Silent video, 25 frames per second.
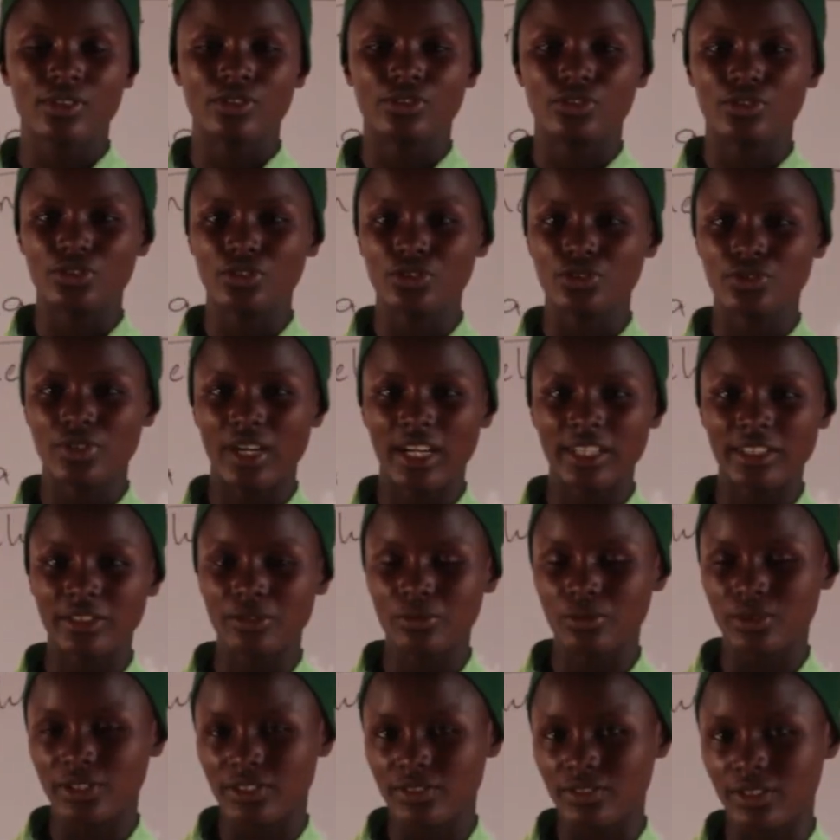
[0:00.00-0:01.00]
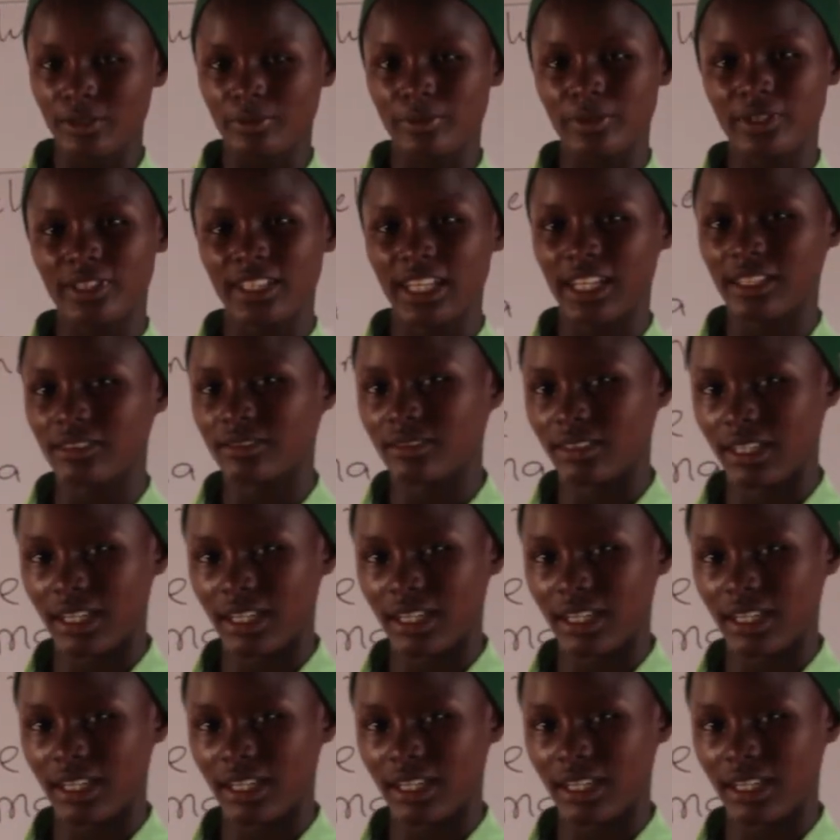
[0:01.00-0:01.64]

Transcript: usually with repeated